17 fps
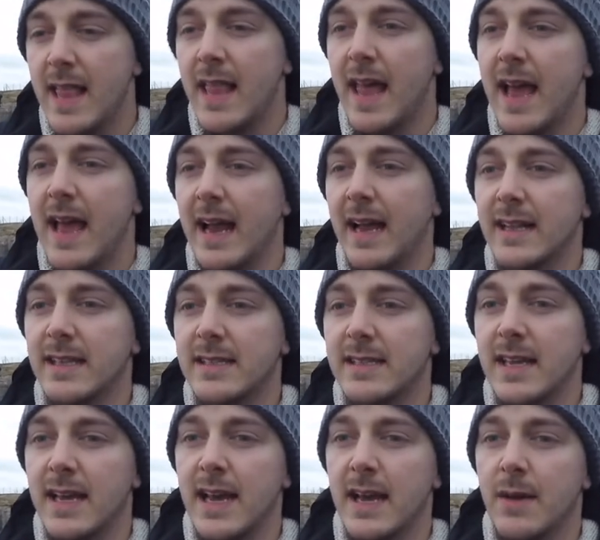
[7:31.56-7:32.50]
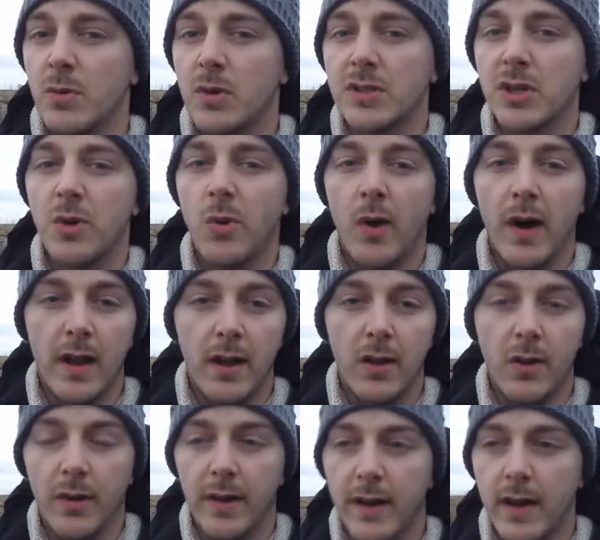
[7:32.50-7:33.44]
and uh, it wasn't quite
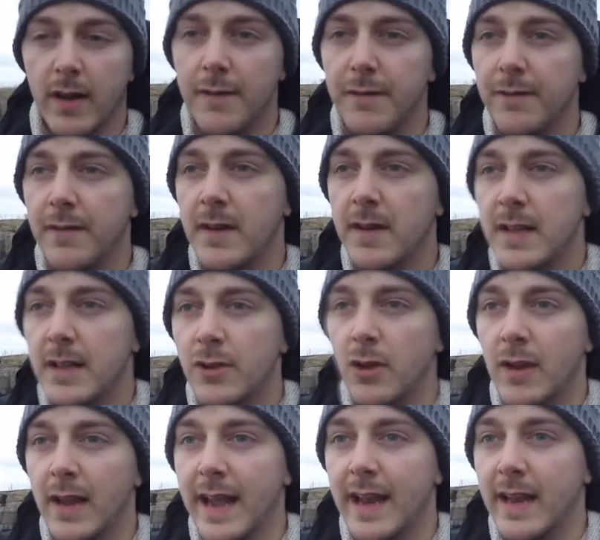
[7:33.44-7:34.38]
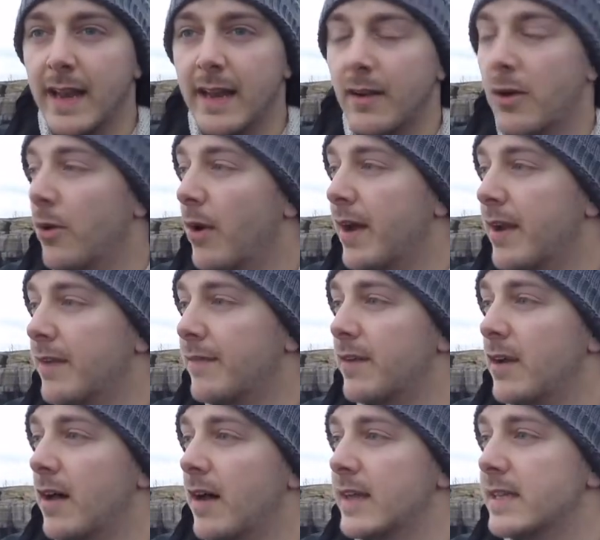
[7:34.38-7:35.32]
long enough not letting in quite enough
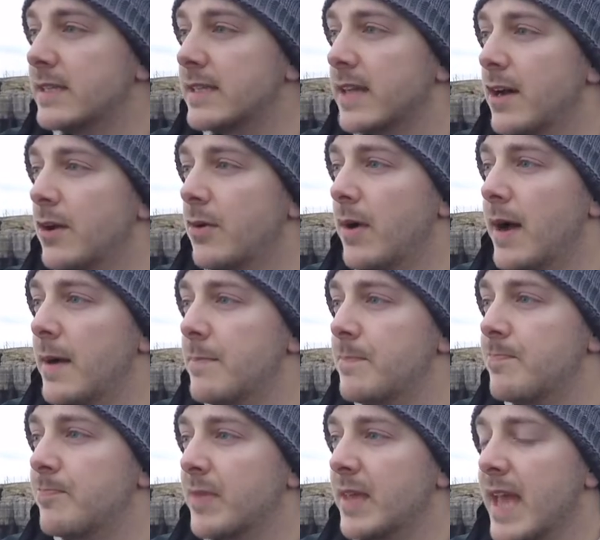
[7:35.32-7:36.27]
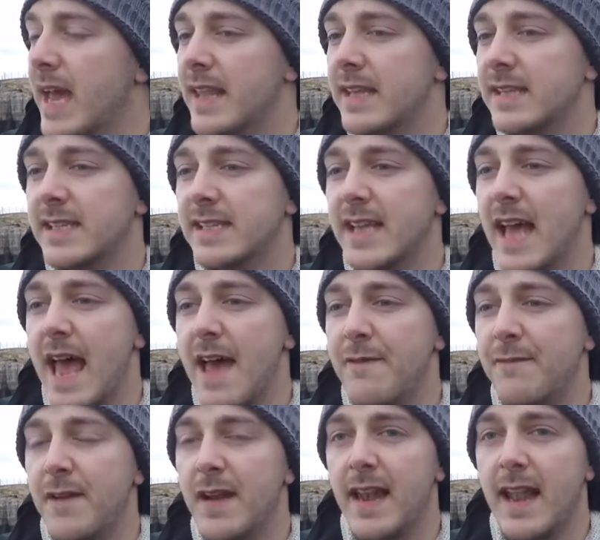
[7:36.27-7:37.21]
light. So um, yeah, this is
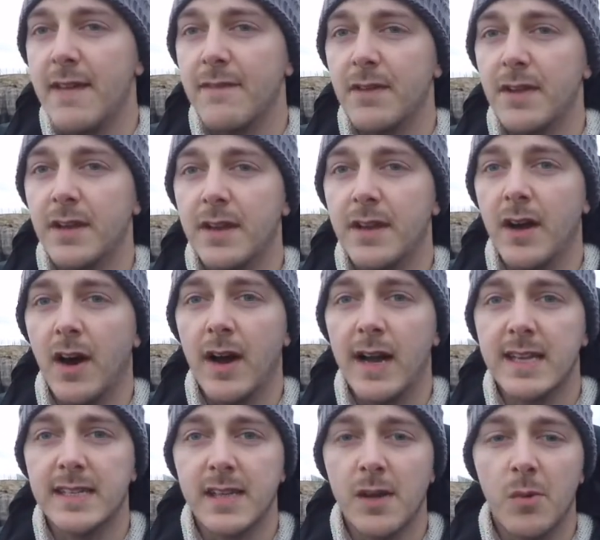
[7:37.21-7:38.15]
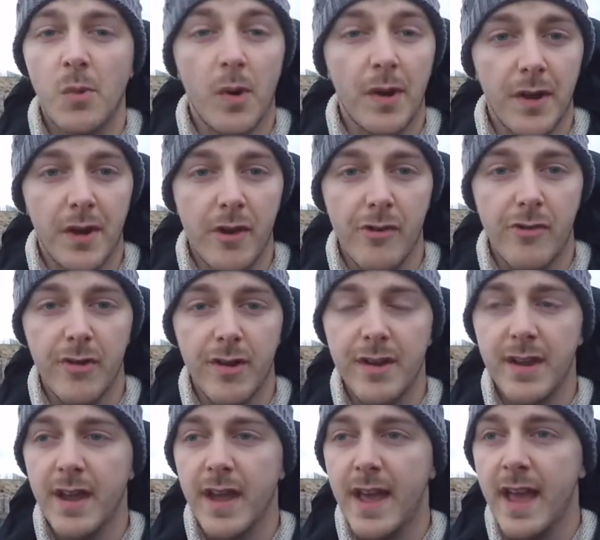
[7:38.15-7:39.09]
F11 ISO 100
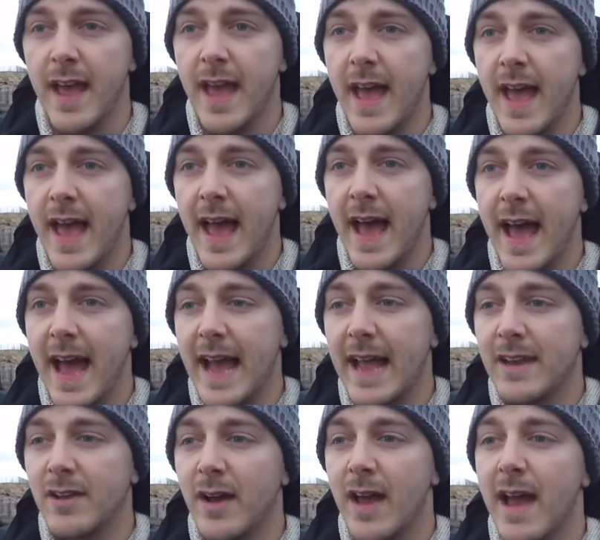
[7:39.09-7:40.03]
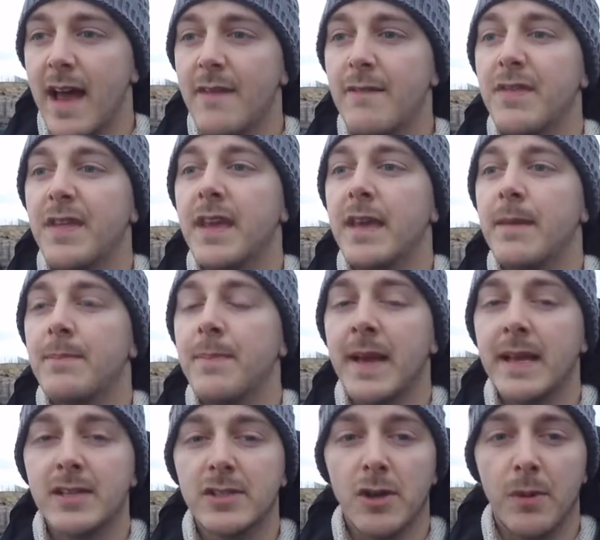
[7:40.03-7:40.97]
and I have the
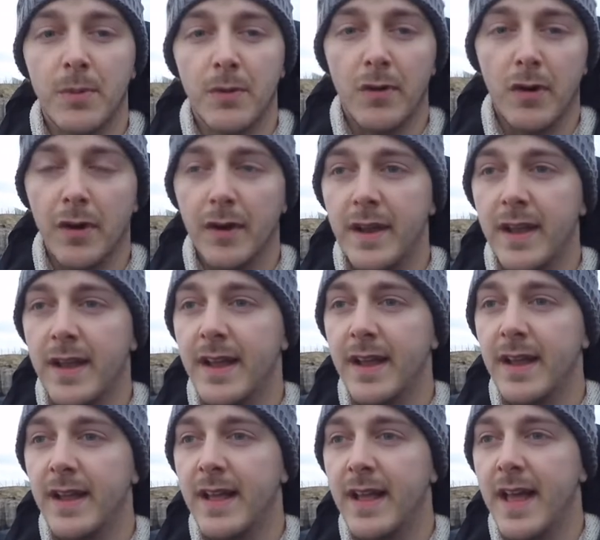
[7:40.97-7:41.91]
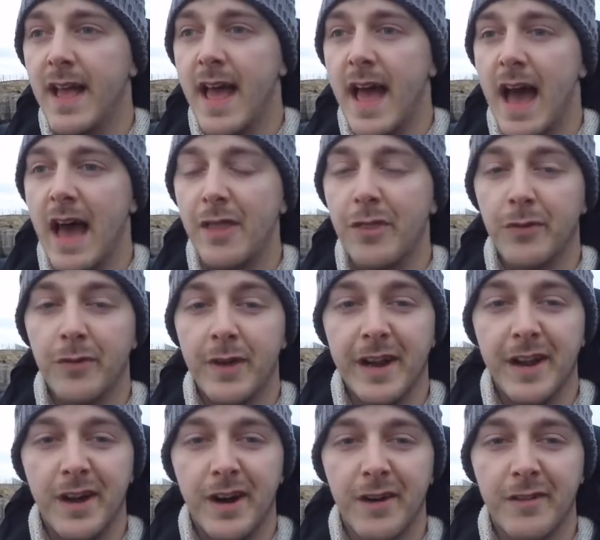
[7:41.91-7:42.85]
big stopper on at three and
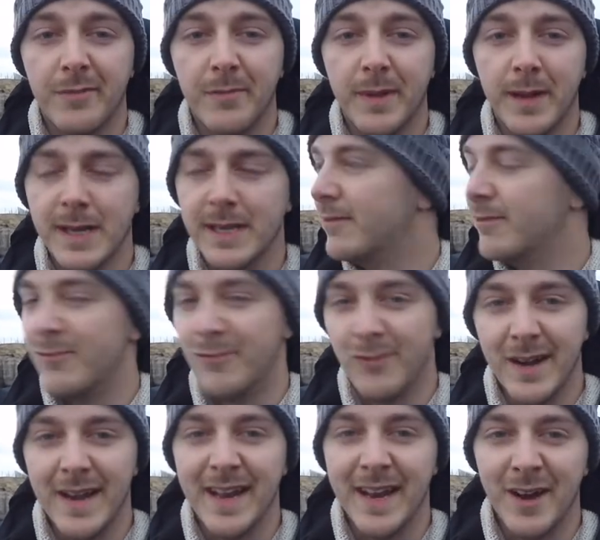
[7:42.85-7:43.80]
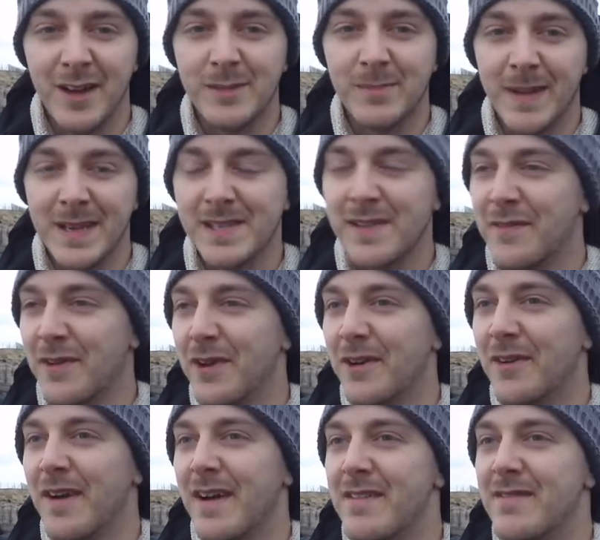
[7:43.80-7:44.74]
a half minutes. Really nice place to
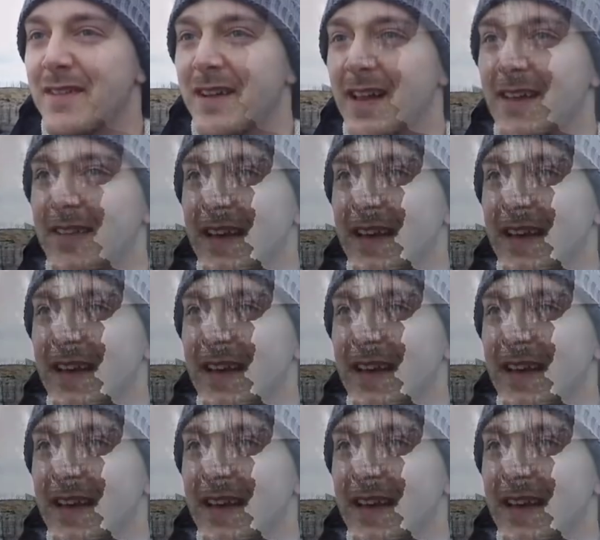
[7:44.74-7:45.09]
photograph, I love